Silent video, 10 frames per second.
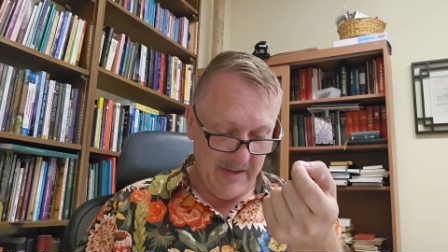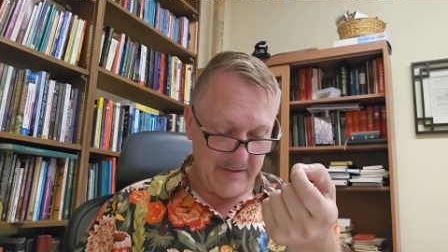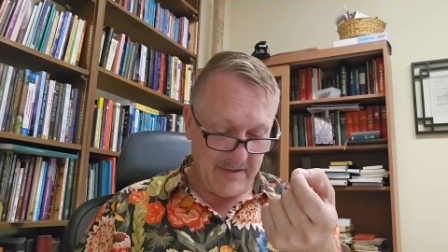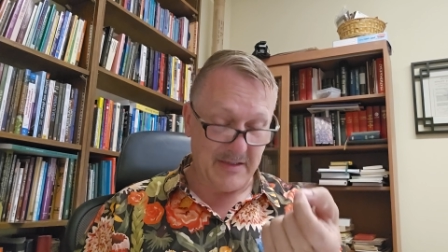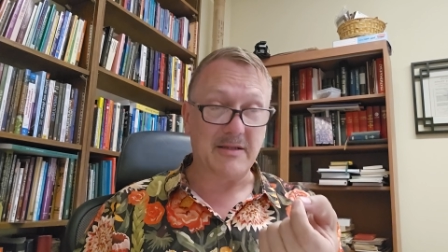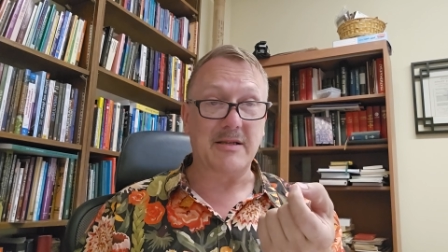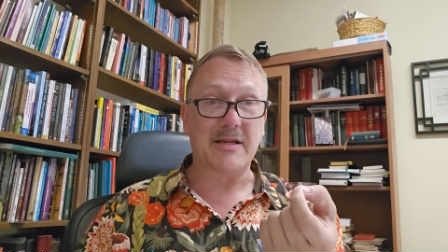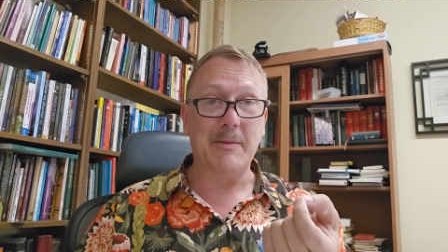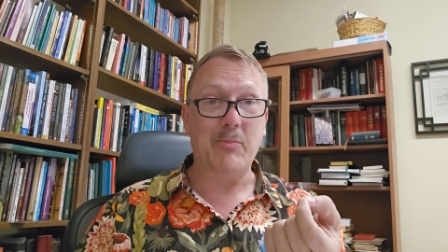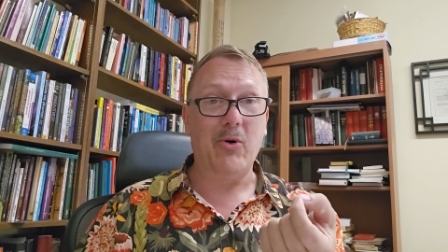And this is the
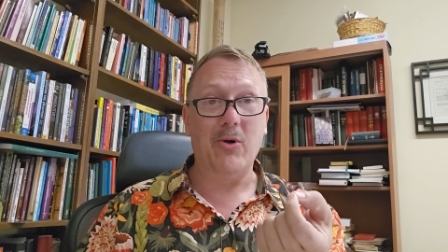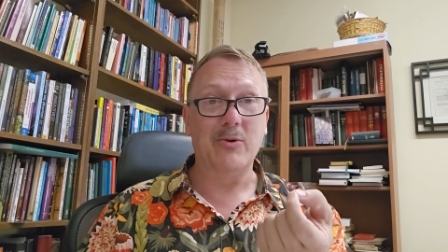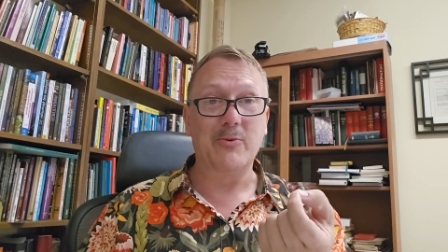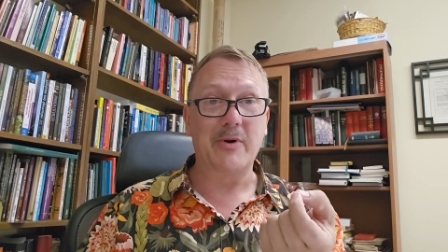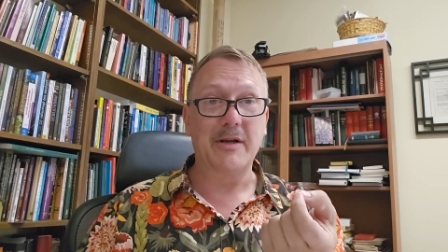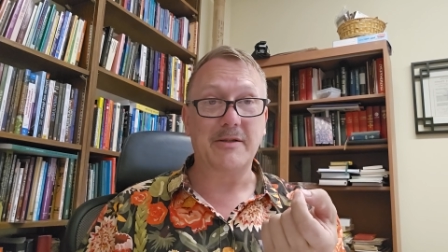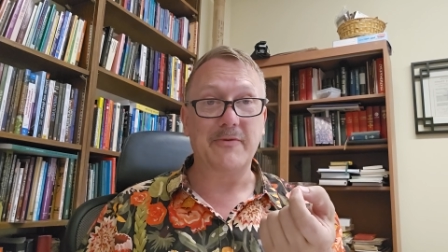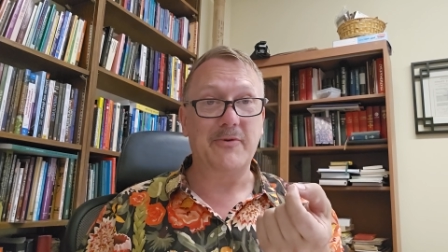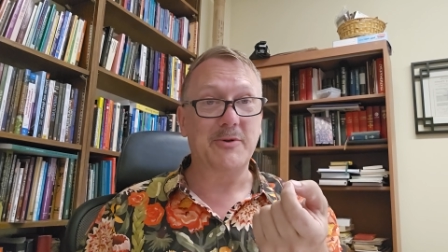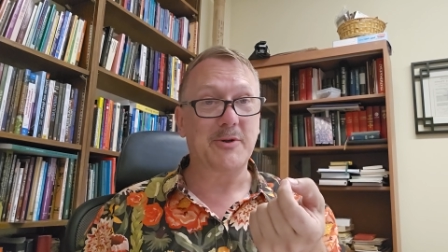same Paul who writes in
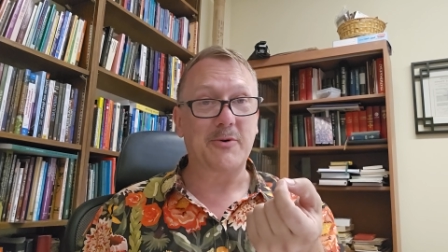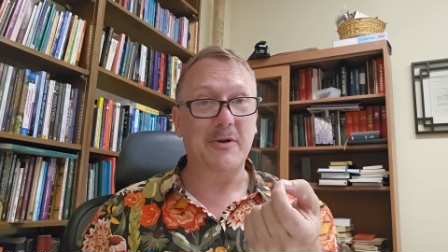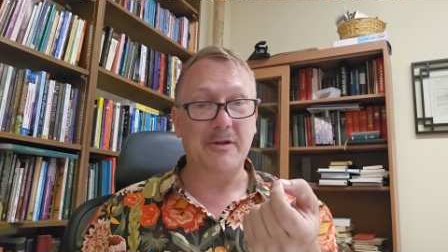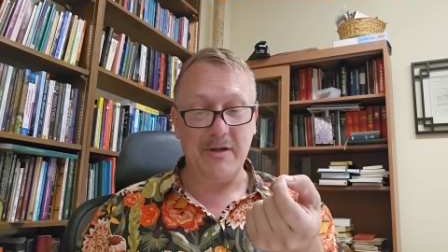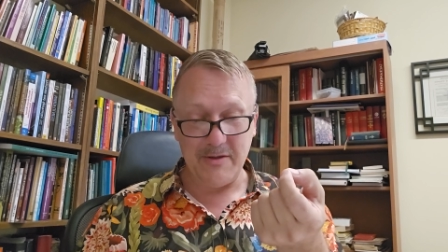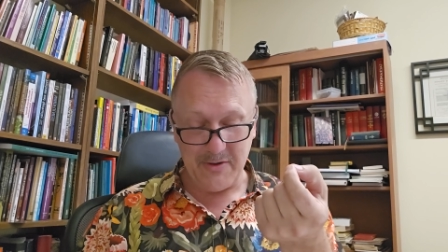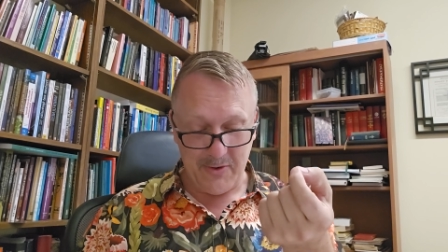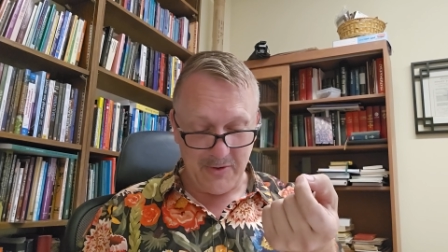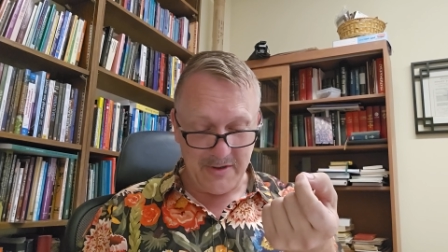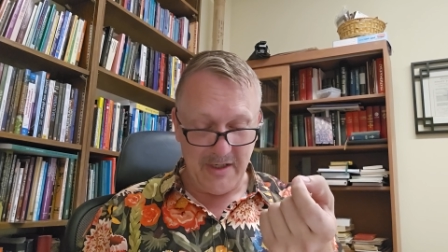1 Corinthians
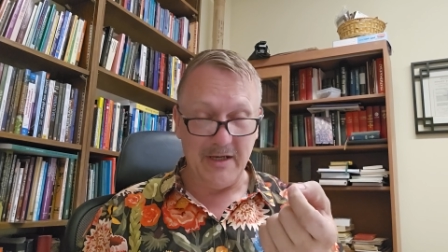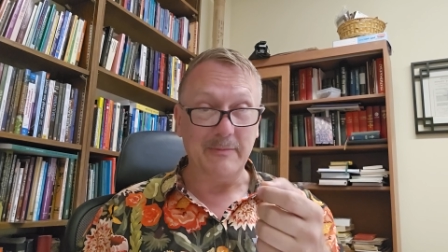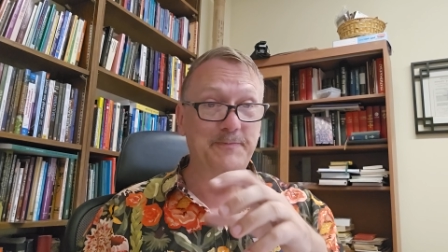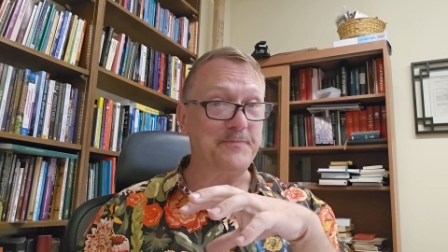13,